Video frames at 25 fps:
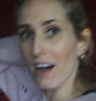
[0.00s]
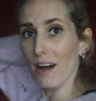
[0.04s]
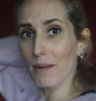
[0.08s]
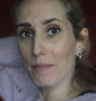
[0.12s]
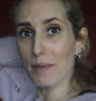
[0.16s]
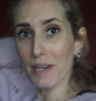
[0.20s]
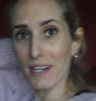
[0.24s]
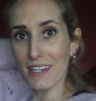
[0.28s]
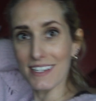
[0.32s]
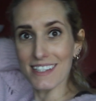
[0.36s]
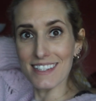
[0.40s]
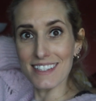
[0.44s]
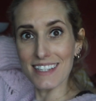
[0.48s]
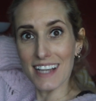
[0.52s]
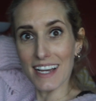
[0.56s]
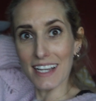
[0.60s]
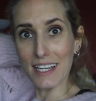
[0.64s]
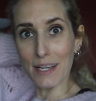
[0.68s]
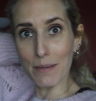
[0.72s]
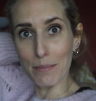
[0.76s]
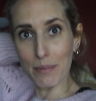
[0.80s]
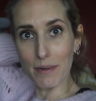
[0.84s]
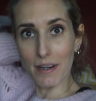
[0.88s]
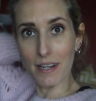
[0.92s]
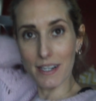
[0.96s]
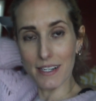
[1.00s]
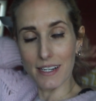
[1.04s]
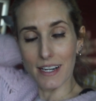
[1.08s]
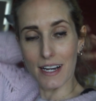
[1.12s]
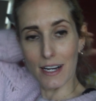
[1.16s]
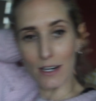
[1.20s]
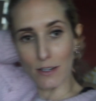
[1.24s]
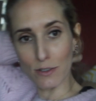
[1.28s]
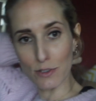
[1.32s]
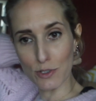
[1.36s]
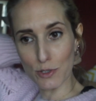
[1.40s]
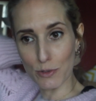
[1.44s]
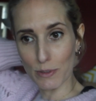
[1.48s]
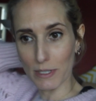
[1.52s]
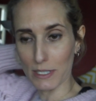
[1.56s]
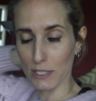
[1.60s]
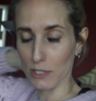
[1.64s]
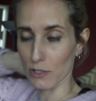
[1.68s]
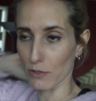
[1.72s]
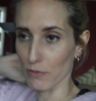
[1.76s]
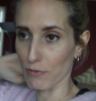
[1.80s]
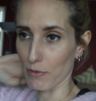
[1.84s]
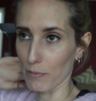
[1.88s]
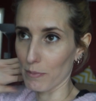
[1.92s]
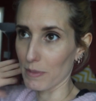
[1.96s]
I'm going to say goodbye now, switch
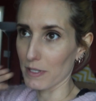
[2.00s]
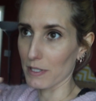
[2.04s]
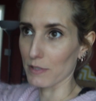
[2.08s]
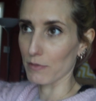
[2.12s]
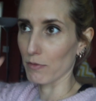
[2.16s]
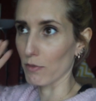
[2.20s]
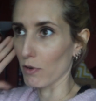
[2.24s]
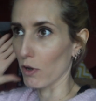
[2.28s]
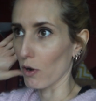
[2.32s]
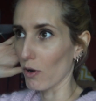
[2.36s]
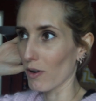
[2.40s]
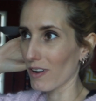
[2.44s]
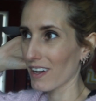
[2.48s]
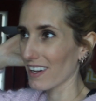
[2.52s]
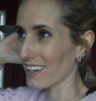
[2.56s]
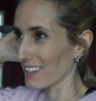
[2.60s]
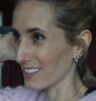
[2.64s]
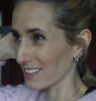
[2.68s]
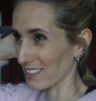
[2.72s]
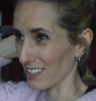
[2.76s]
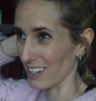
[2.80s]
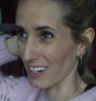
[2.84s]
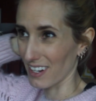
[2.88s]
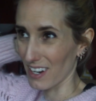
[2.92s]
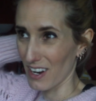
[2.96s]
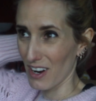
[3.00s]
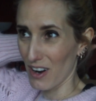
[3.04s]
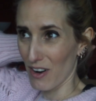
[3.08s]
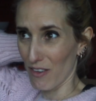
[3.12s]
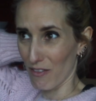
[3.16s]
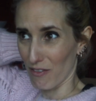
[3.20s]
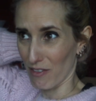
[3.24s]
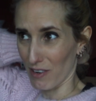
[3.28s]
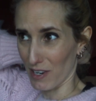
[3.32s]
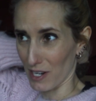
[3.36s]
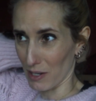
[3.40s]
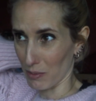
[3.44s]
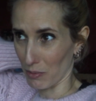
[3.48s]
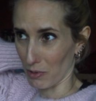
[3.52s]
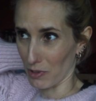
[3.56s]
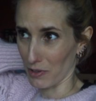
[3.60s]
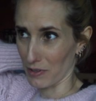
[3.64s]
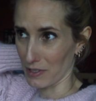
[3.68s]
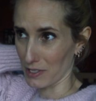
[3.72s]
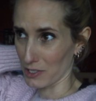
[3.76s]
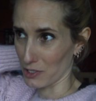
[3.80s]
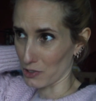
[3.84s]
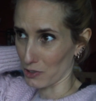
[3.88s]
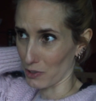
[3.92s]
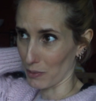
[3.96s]
off from this vlog because I really want to
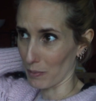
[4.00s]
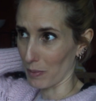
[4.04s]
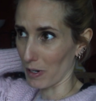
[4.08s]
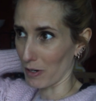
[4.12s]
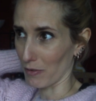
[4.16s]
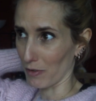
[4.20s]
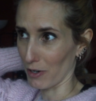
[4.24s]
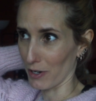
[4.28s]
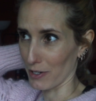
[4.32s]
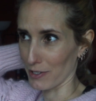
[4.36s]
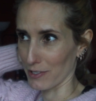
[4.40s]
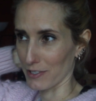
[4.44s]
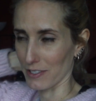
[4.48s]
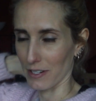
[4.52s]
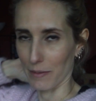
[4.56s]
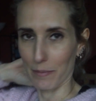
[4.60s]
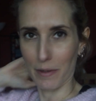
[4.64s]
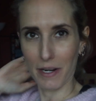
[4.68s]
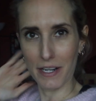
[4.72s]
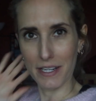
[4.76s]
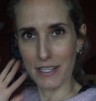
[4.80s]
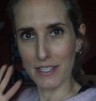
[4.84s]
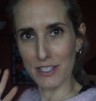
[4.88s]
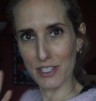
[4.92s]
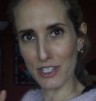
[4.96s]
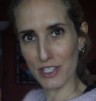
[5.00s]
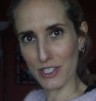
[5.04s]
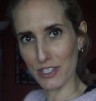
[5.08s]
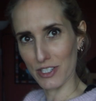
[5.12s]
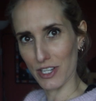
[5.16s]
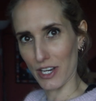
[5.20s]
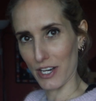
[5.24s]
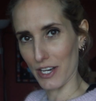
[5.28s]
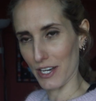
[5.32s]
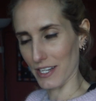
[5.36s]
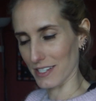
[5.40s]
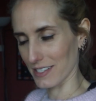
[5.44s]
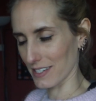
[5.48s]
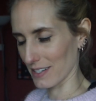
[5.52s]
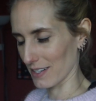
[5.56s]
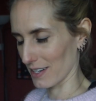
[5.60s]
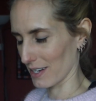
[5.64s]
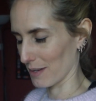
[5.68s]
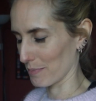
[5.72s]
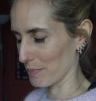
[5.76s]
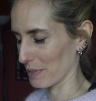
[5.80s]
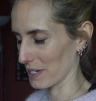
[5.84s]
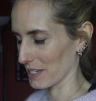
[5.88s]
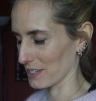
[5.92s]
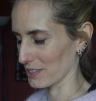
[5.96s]
enjoy my roast. I might insert
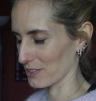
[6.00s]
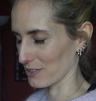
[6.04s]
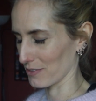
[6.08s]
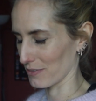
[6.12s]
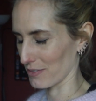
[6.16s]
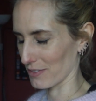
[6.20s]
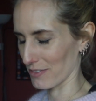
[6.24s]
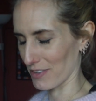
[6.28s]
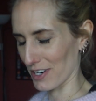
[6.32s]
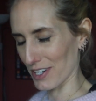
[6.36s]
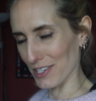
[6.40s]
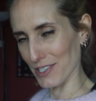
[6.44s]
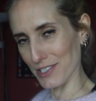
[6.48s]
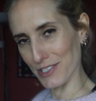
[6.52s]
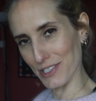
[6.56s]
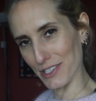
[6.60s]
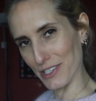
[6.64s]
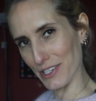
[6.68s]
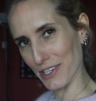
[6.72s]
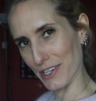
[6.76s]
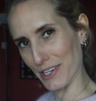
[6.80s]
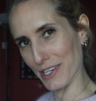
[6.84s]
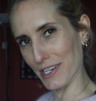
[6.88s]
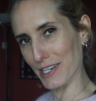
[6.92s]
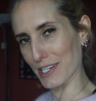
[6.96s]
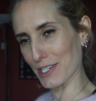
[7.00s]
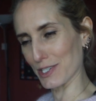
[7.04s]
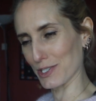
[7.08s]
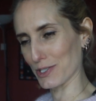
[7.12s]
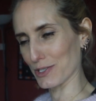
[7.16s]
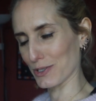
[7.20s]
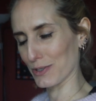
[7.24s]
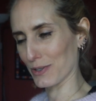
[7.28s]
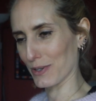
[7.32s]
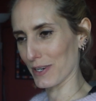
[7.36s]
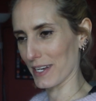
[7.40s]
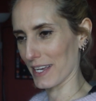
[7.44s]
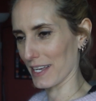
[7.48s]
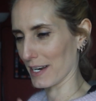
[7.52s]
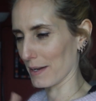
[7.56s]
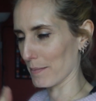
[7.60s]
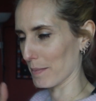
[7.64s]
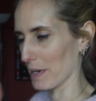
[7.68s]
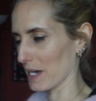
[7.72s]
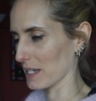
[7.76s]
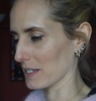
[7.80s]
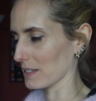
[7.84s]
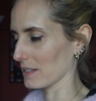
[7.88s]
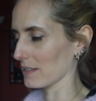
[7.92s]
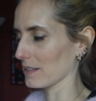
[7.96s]
a picture of the roast so you can enjoy and
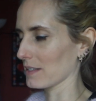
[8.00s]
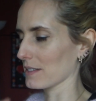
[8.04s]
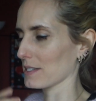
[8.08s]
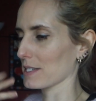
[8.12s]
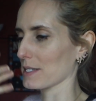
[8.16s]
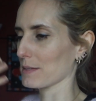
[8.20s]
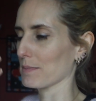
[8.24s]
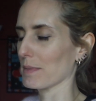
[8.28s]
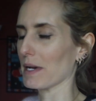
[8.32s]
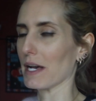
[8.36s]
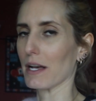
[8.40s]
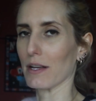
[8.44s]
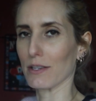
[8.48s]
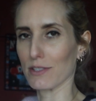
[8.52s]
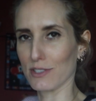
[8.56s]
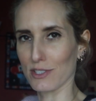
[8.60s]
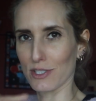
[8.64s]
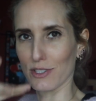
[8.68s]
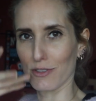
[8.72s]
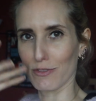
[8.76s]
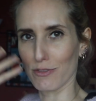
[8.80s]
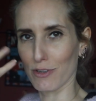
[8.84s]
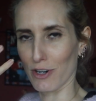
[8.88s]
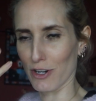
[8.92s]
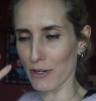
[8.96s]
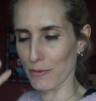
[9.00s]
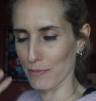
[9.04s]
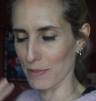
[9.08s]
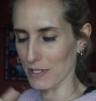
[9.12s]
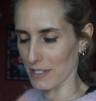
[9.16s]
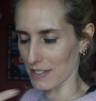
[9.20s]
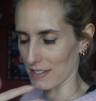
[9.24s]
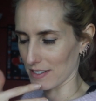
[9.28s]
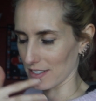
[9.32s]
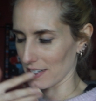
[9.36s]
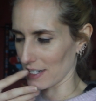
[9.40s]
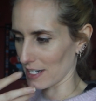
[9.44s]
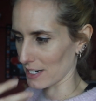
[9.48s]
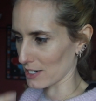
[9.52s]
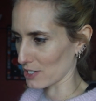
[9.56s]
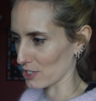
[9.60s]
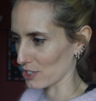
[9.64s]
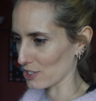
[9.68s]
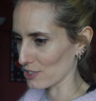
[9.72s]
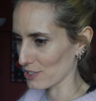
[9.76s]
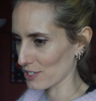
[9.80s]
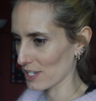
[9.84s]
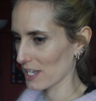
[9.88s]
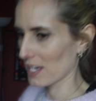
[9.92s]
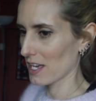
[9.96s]
imagine the smells and aromas and
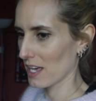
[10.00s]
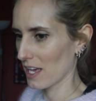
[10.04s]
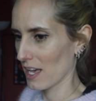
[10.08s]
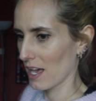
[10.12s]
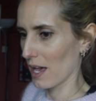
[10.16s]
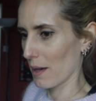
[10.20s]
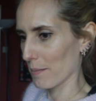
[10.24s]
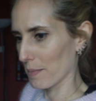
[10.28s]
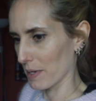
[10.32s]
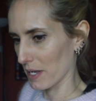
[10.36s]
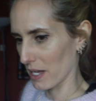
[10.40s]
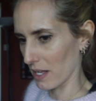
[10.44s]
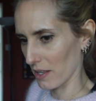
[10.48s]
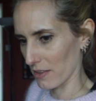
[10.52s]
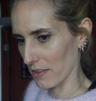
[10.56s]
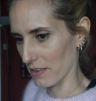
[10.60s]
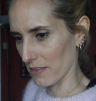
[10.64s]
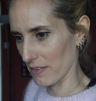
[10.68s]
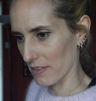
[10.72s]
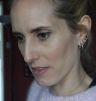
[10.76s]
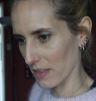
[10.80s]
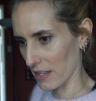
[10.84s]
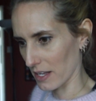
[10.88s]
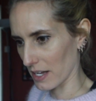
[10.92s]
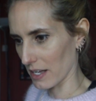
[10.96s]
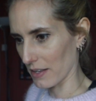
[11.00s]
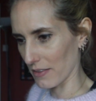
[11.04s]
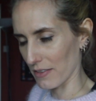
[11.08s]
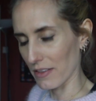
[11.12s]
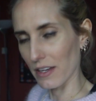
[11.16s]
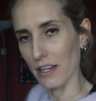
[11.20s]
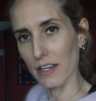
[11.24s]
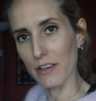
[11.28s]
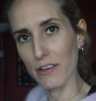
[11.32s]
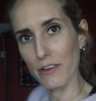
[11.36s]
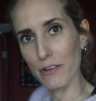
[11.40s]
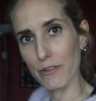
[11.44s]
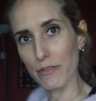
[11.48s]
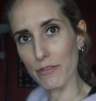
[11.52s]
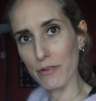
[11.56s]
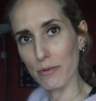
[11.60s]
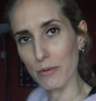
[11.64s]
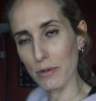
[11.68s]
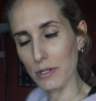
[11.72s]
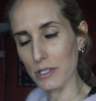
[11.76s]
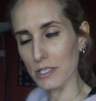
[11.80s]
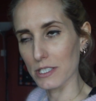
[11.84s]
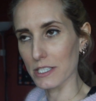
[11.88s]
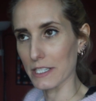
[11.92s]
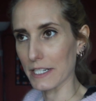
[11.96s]
textures. But other than that, thank you for
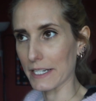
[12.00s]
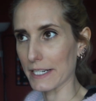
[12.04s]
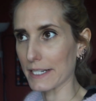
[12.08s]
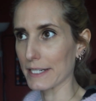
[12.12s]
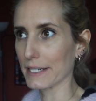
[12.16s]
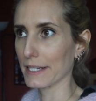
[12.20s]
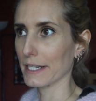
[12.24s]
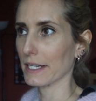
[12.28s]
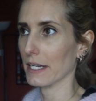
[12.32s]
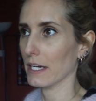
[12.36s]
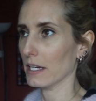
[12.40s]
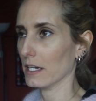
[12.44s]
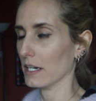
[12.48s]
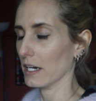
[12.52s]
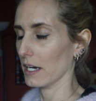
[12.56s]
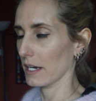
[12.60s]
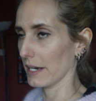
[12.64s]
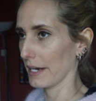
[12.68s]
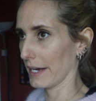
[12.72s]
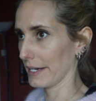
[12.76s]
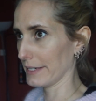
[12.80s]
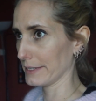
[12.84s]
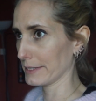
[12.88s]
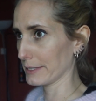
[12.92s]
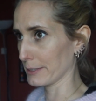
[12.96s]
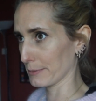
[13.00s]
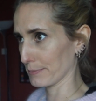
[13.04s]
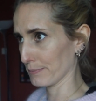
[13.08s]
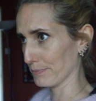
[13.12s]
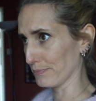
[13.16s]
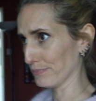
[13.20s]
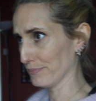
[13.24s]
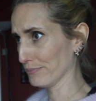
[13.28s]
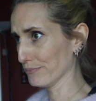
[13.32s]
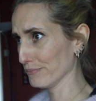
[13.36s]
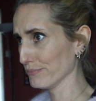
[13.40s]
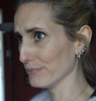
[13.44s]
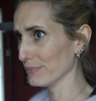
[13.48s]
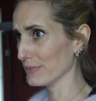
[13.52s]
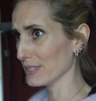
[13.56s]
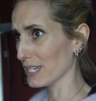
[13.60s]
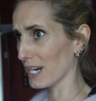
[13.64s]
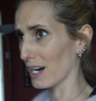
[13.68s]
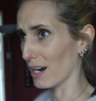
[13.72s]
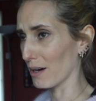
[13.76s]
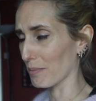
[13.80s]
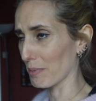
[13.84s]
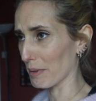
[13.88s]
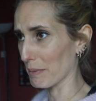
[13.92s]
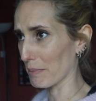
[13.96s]
watching, and
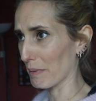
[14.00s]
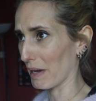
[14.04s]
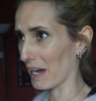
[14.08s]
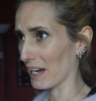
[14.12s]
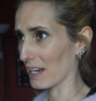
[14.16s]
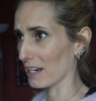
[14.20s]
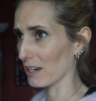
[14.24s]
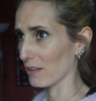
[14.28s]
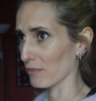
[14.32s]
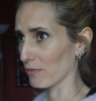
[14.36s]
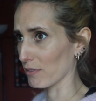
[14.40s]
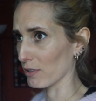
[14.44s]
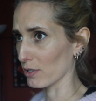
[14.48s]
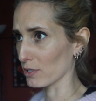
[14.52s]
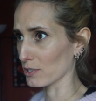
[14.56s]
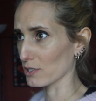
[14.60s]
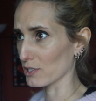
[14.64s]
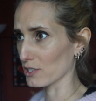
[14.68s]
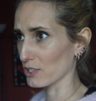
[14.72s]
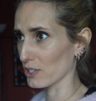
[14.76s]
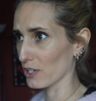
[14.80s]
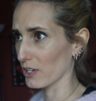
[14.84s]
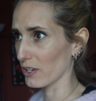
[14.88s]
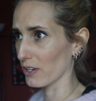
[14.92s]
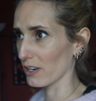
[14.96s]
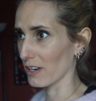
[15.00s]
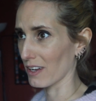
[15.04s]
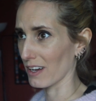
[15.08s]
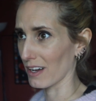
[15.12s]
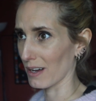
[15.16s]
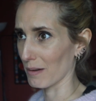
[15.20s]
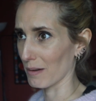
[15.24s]
I'll be back in a vlog soon.